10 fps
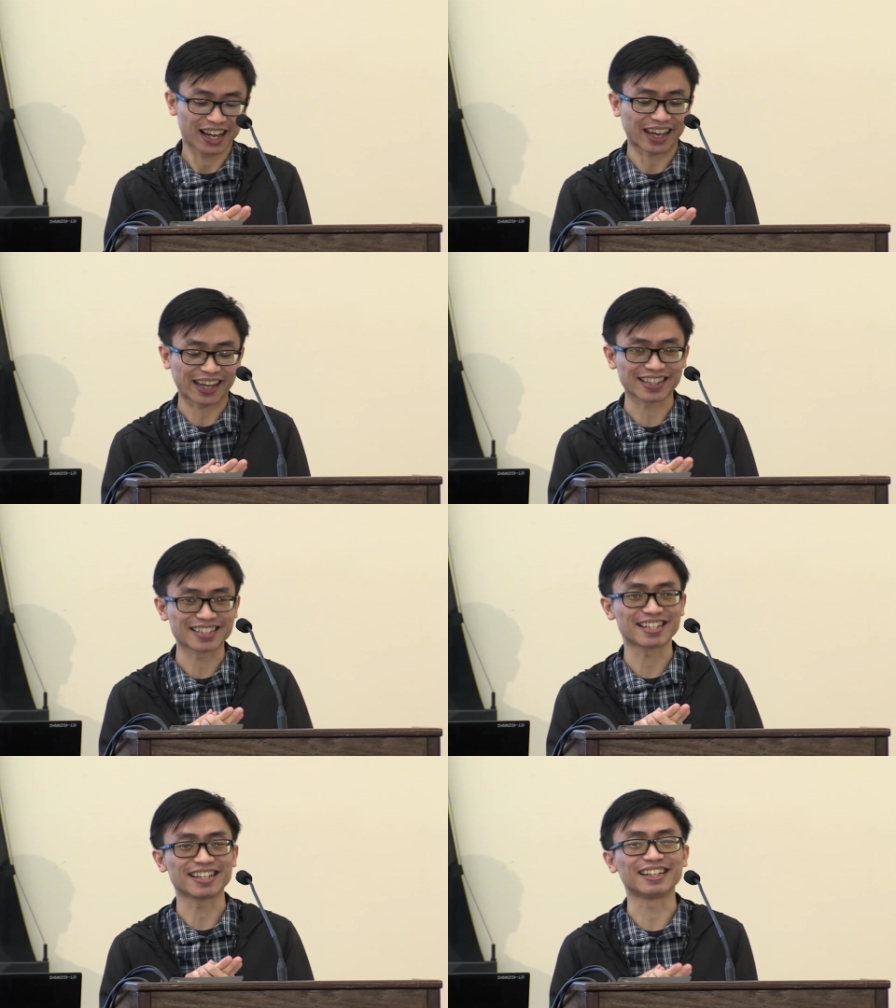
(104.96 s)

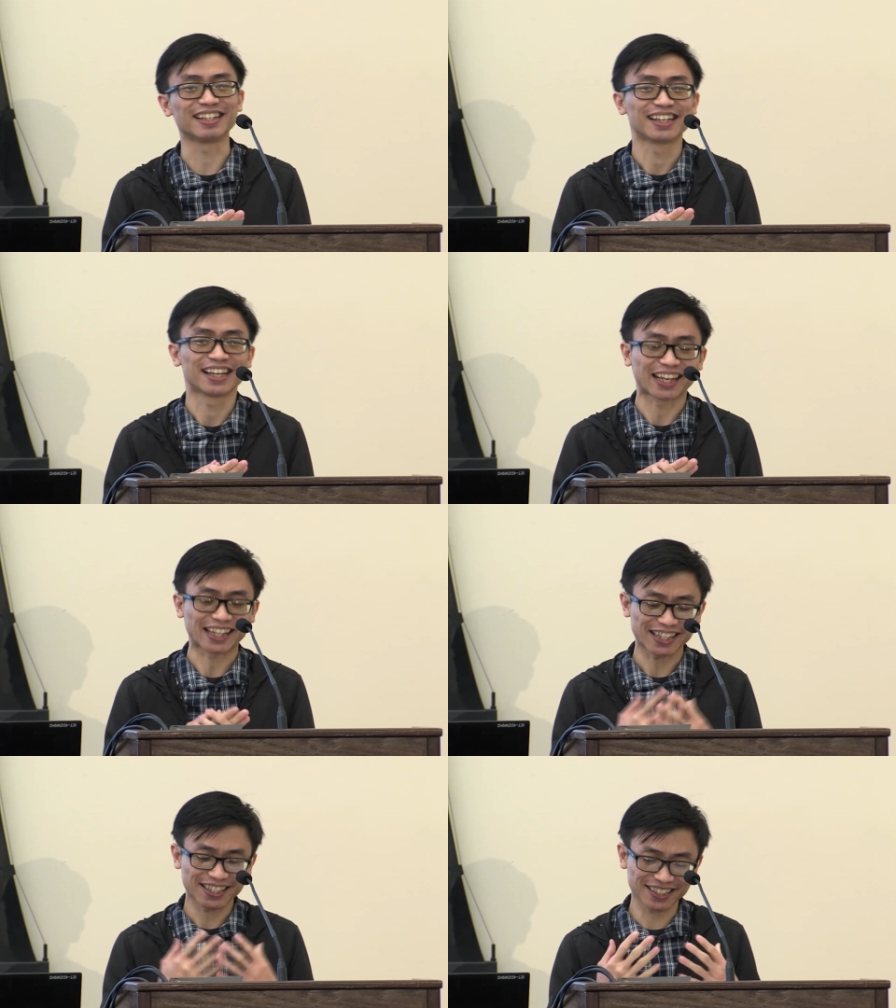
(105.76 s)
And uh,
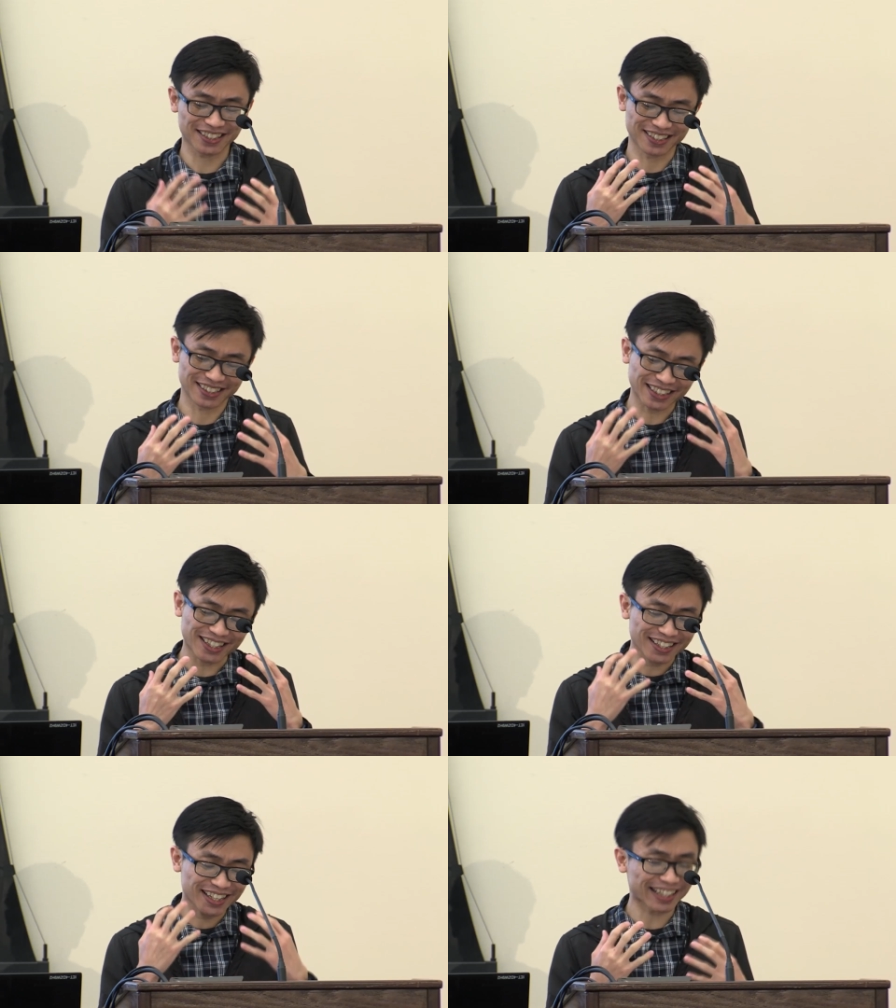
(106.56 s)
it, could, it
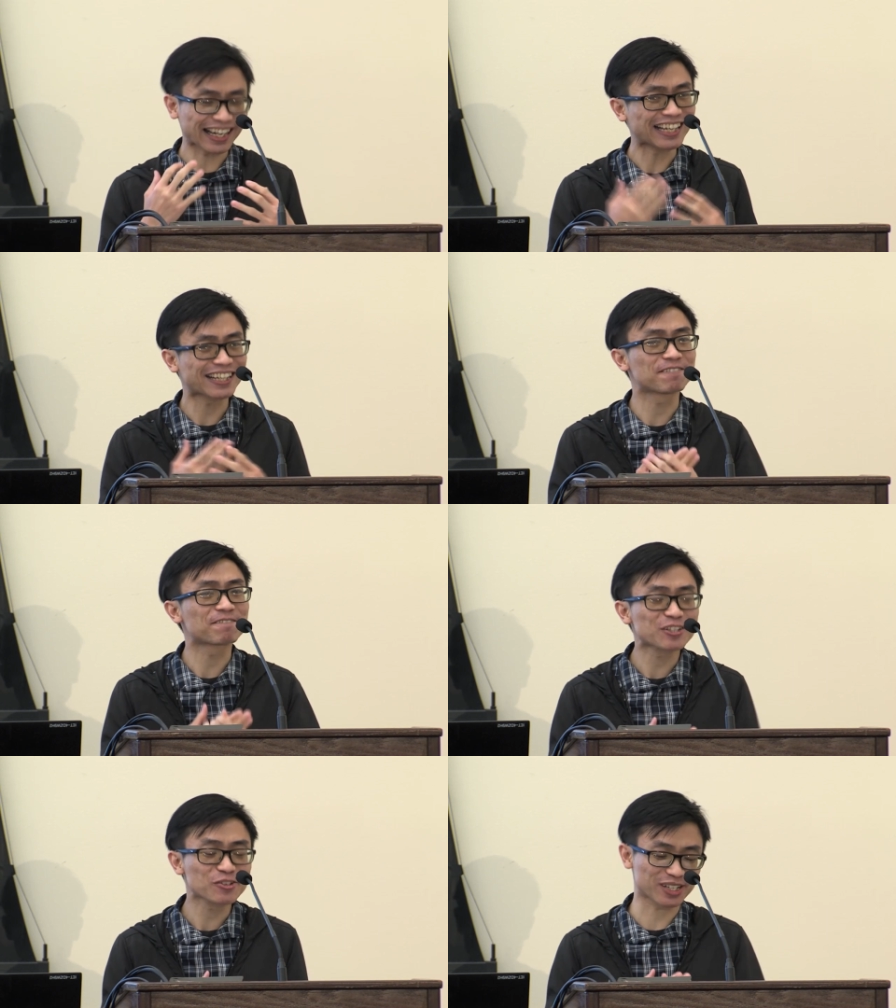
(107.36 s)
could get kind of
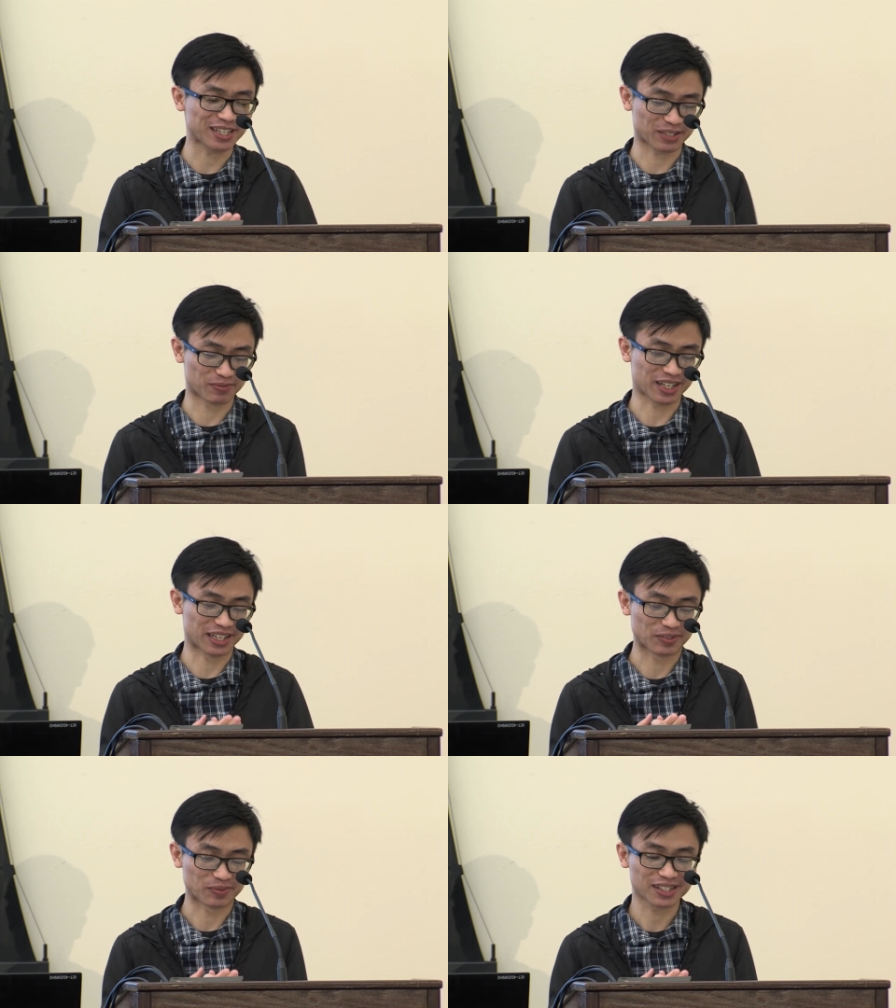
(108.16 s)
confusing
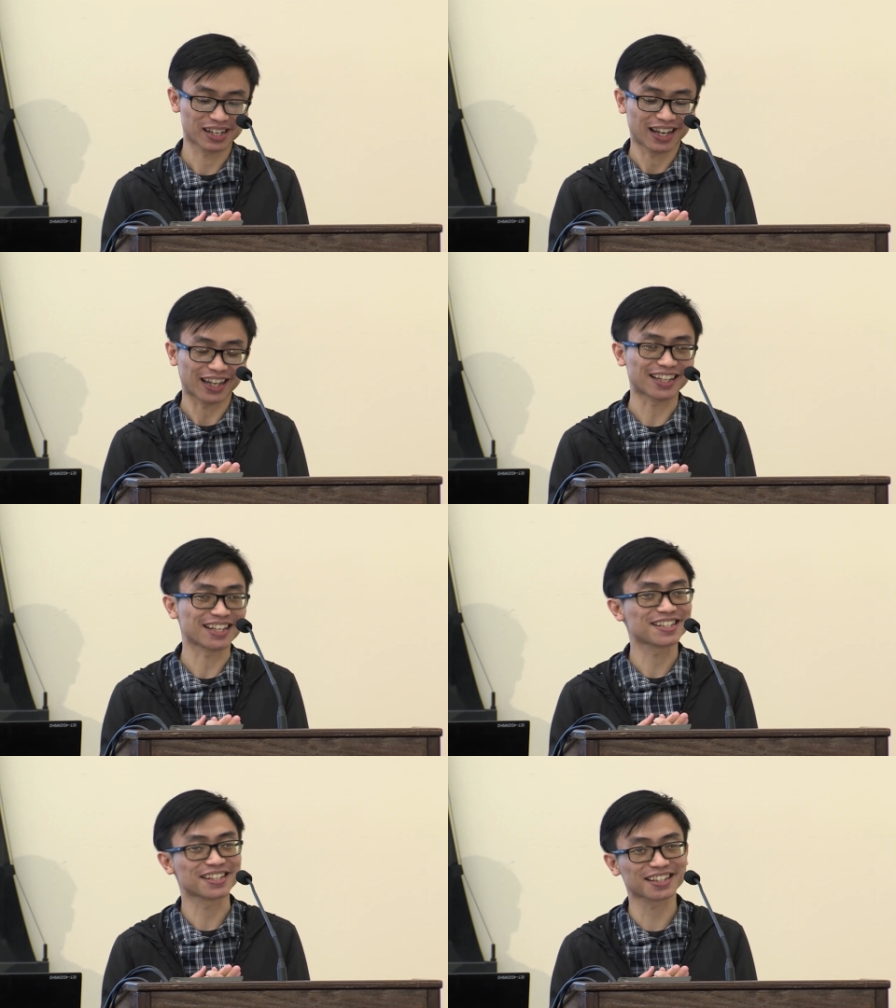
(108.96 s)
sometimes, and
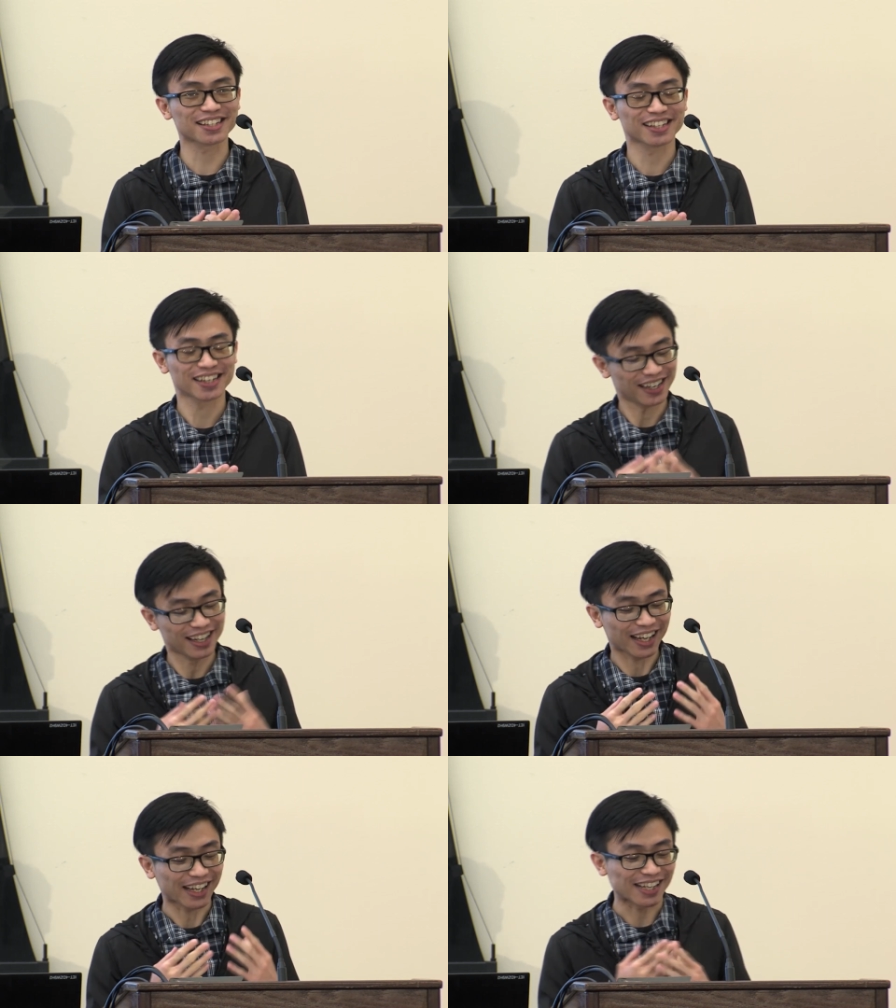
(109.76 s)
it
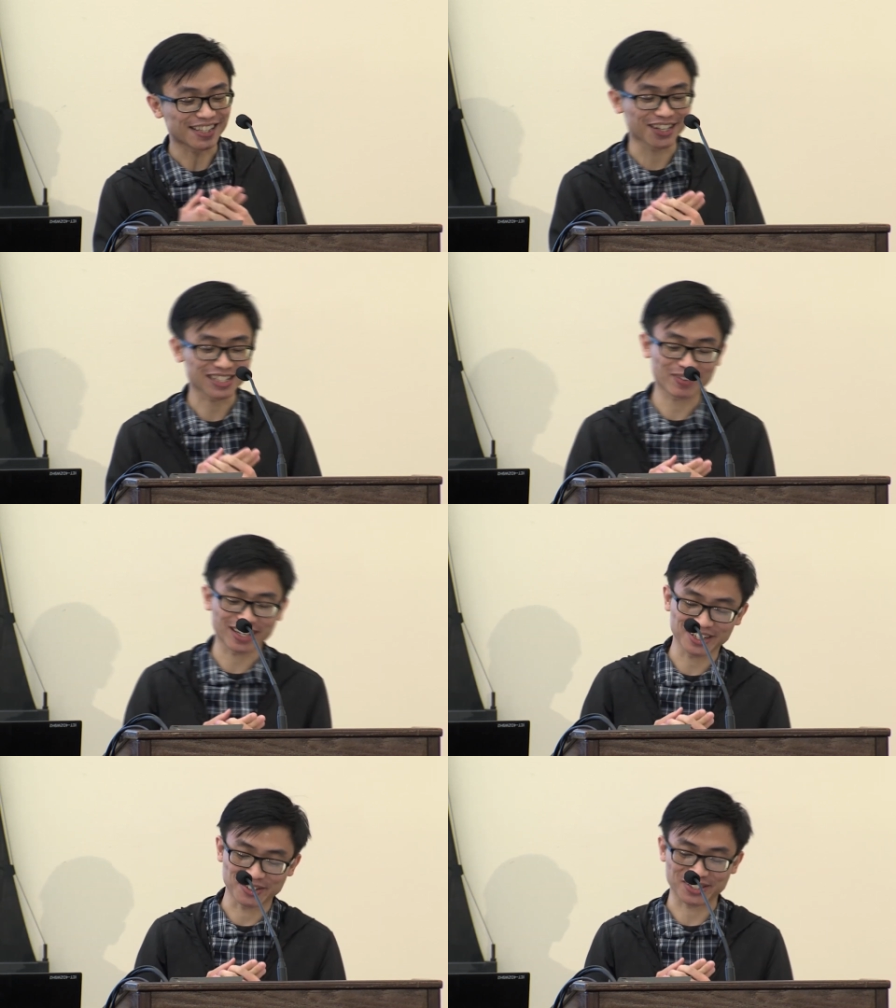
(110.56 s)
took, it took some
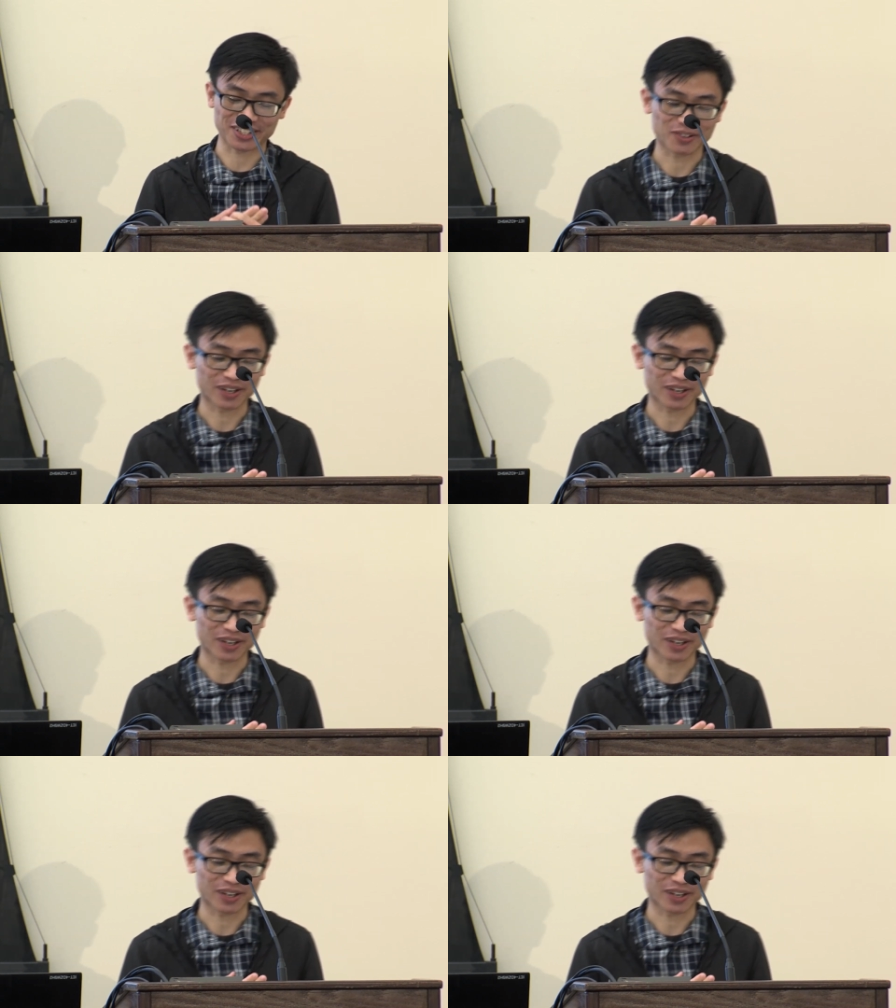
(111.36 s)
getting used to.